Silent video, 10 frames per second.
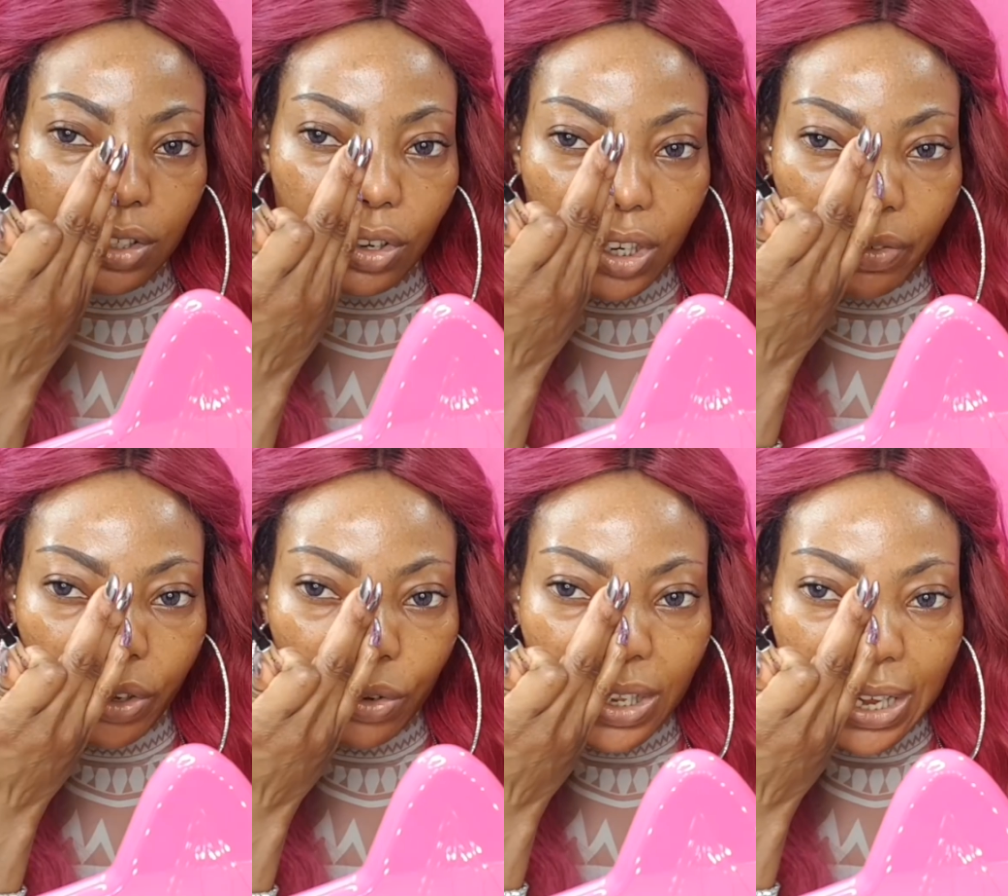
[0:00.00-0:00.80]
It's not
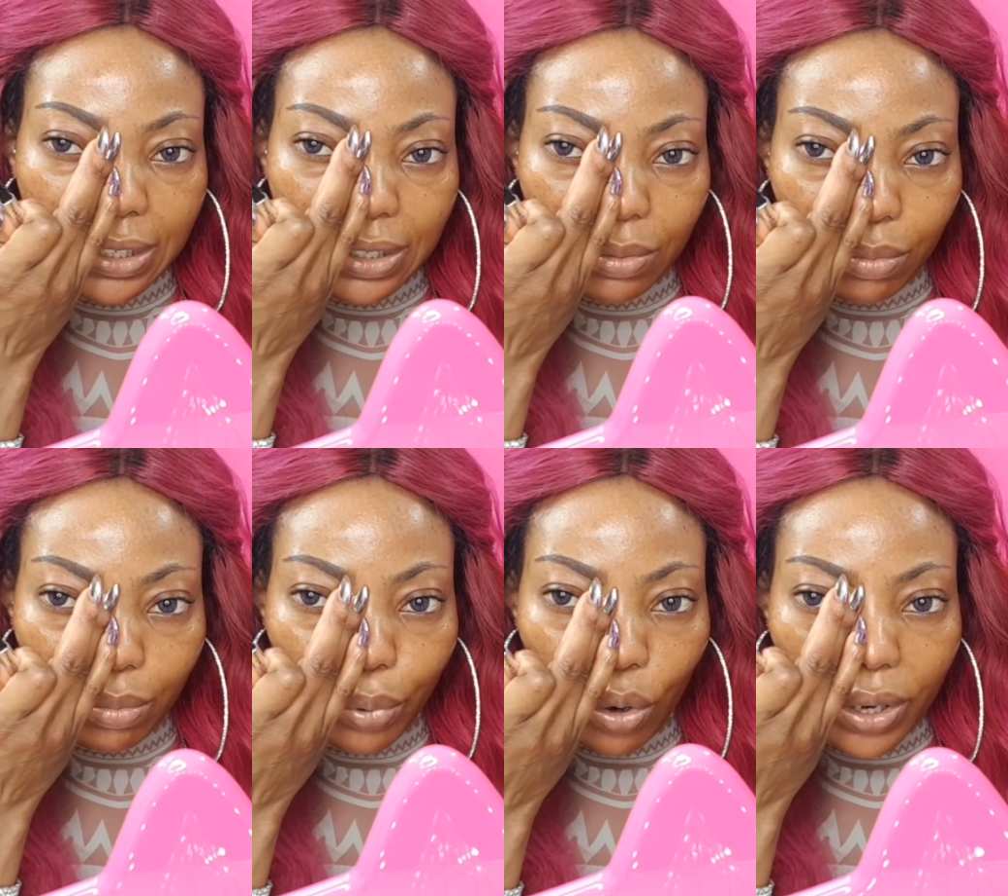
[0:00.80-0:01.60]
giving you that
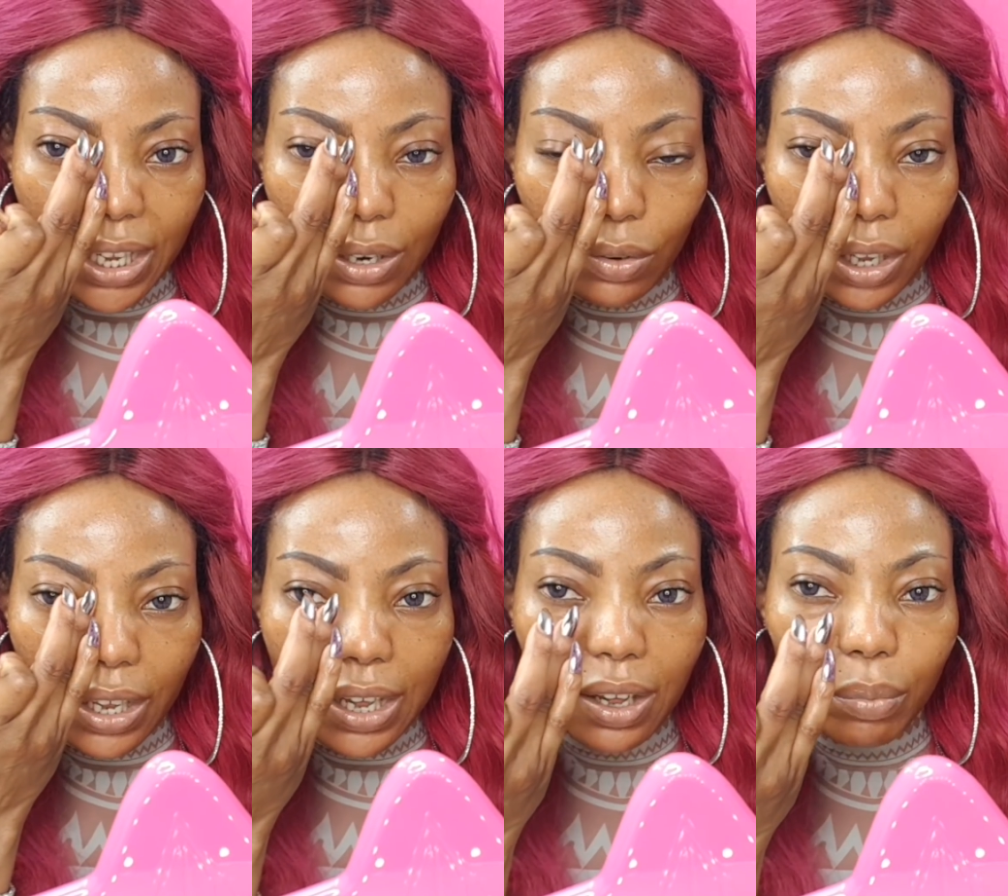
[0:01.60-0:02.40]
bulky look
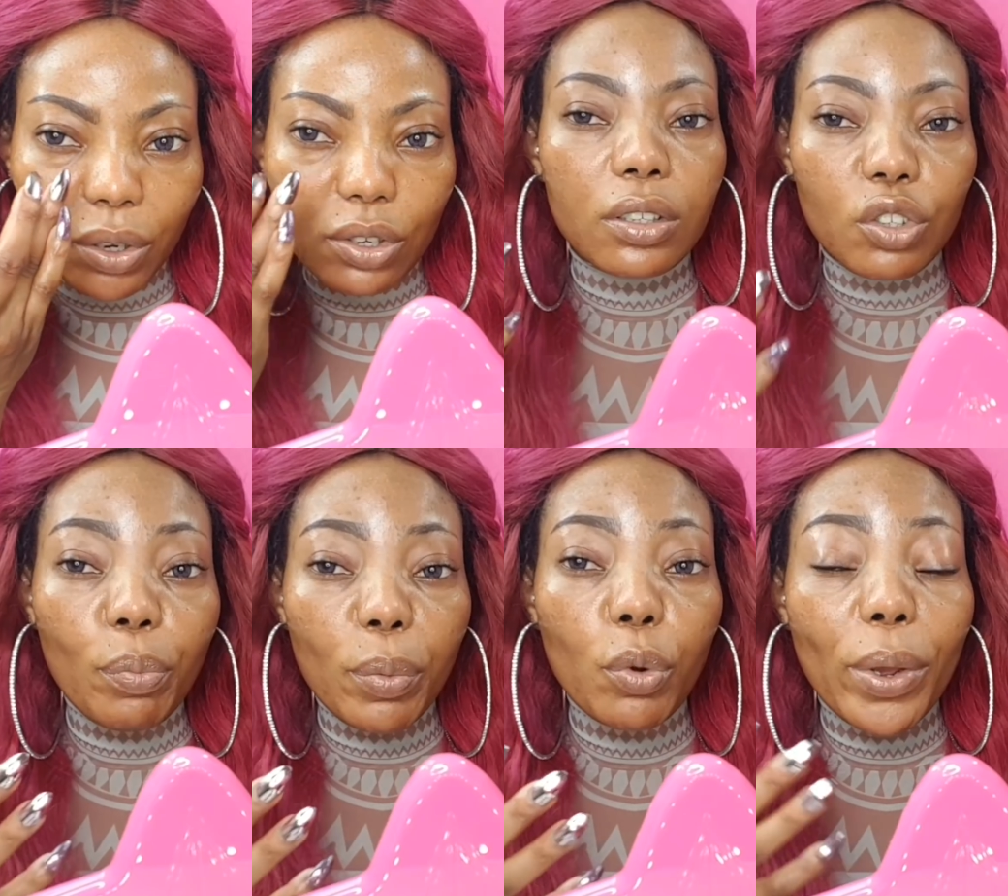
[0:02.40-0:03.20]
here, because
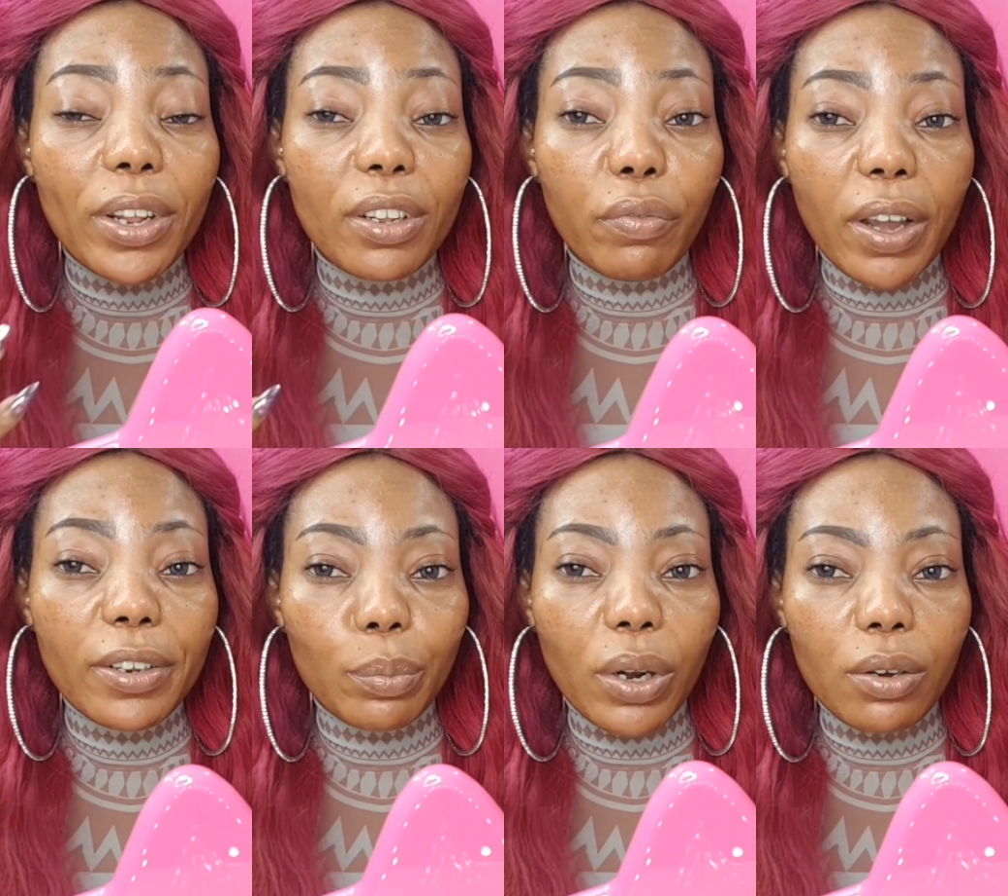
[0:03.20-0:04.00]
some people, when they
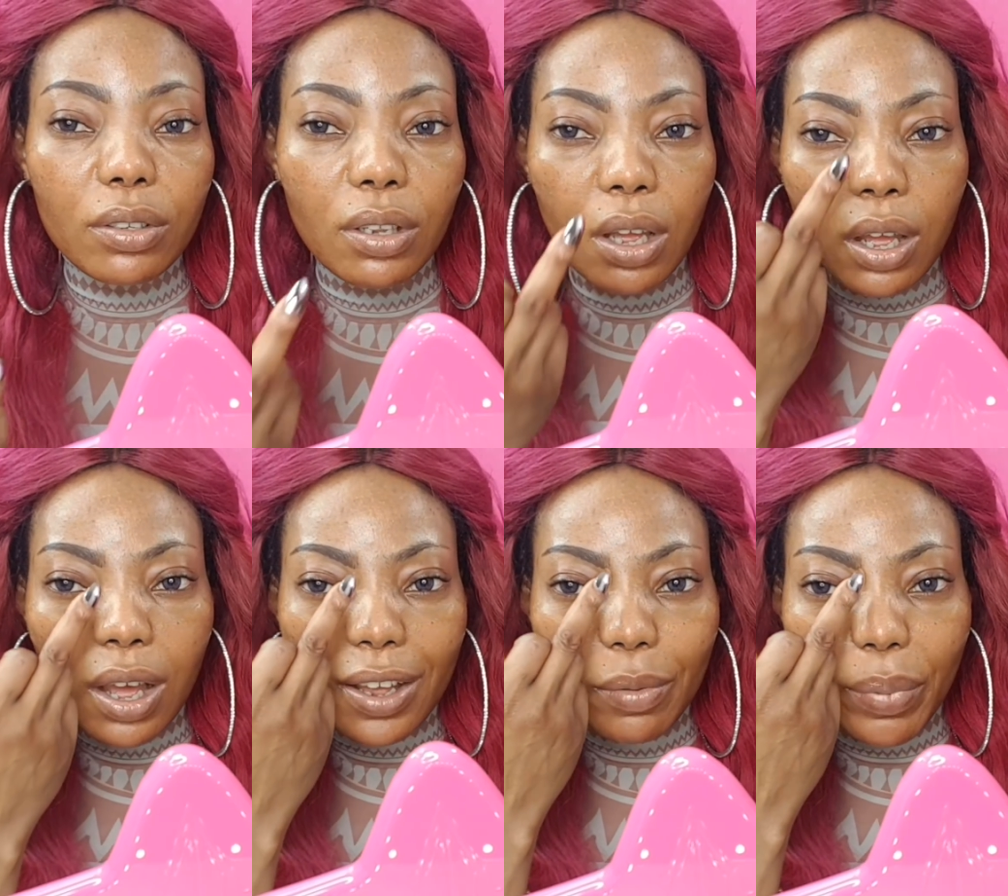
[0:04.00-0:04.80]
define their brows,
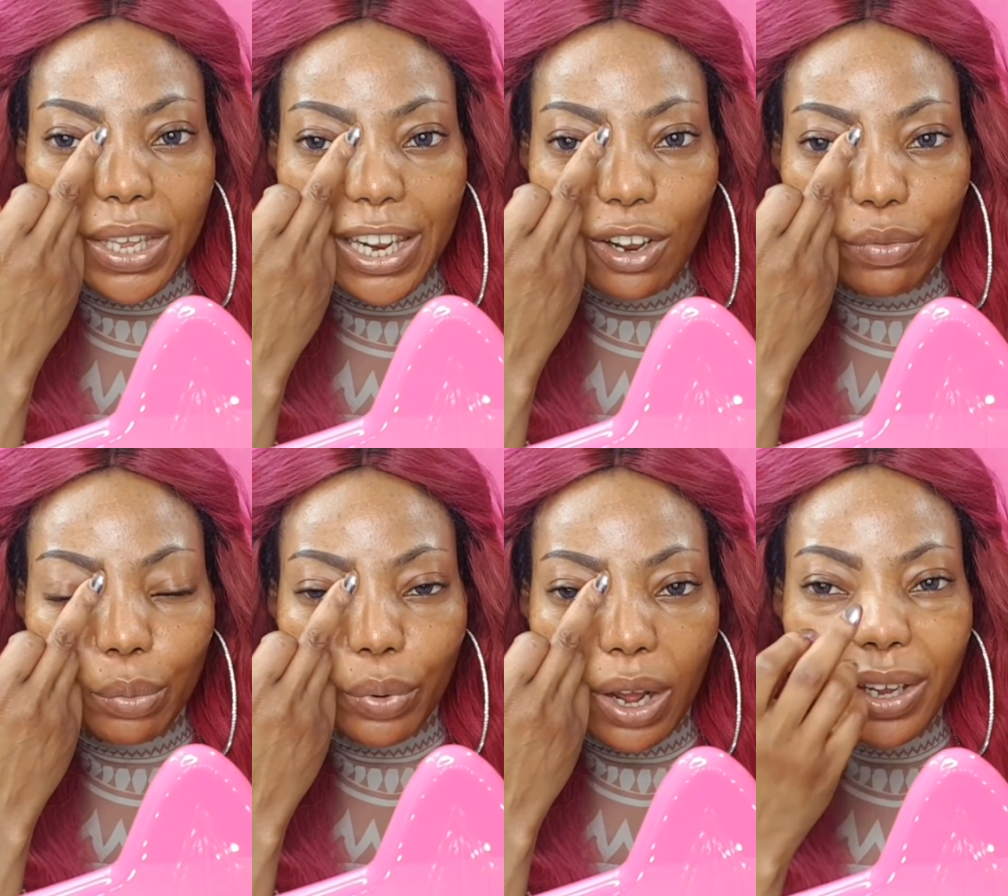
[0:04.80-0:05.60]
at the beginning
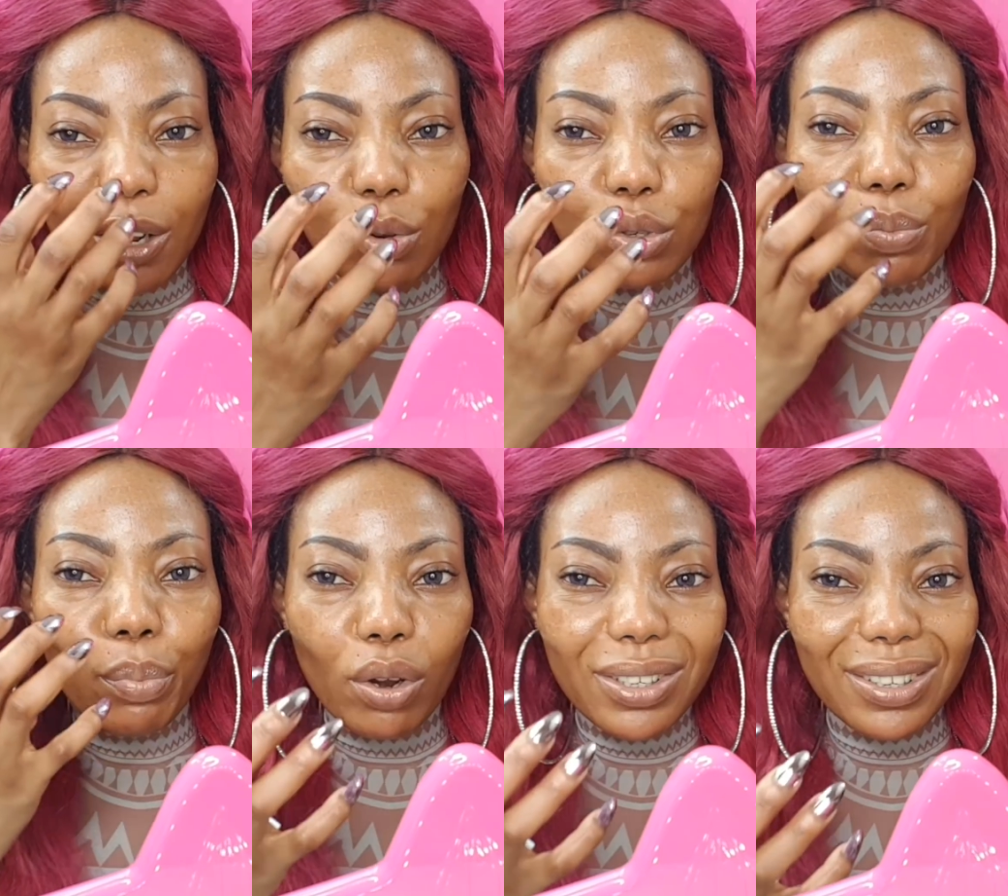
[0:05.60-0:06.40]
of the brow, it looks
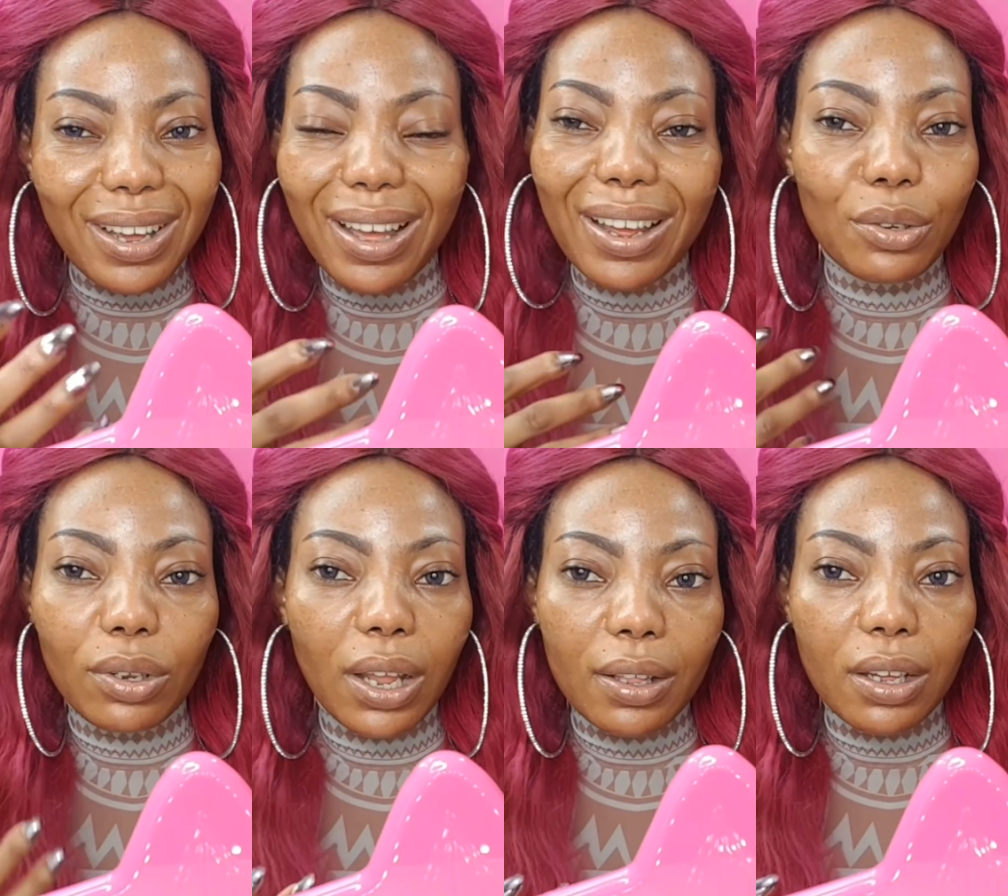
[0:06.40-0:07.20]
boxy, and I
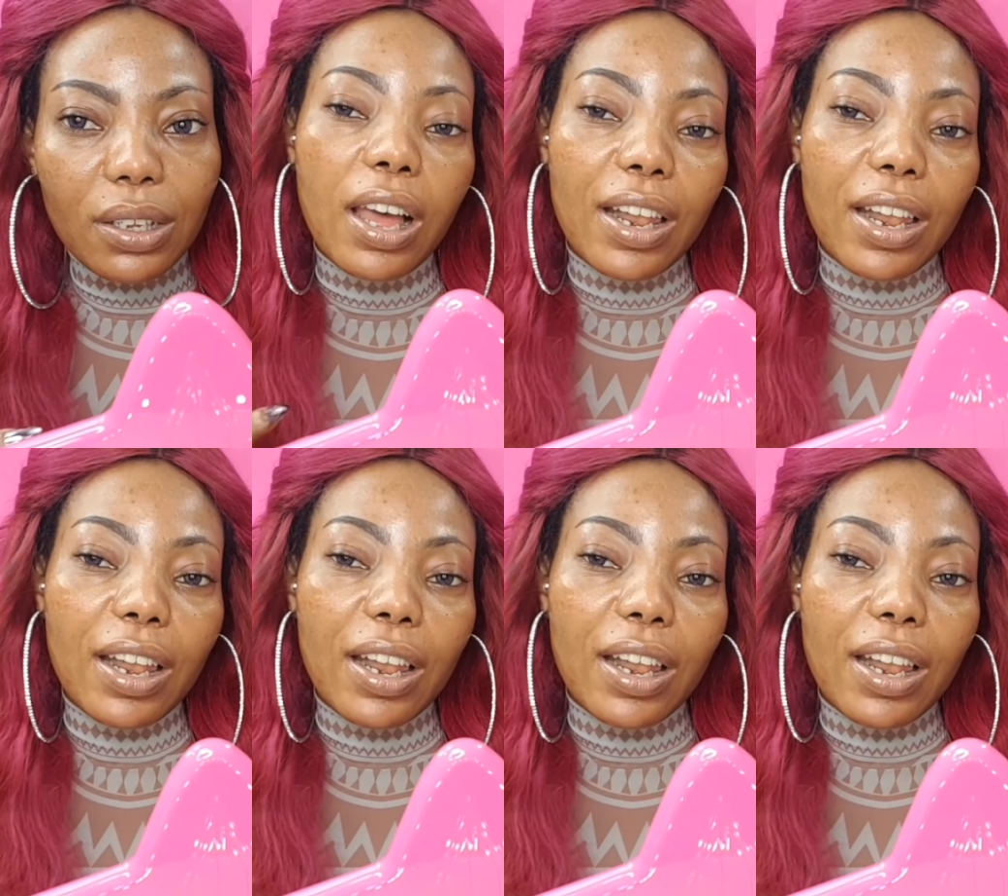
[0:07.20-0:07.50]
don't like that.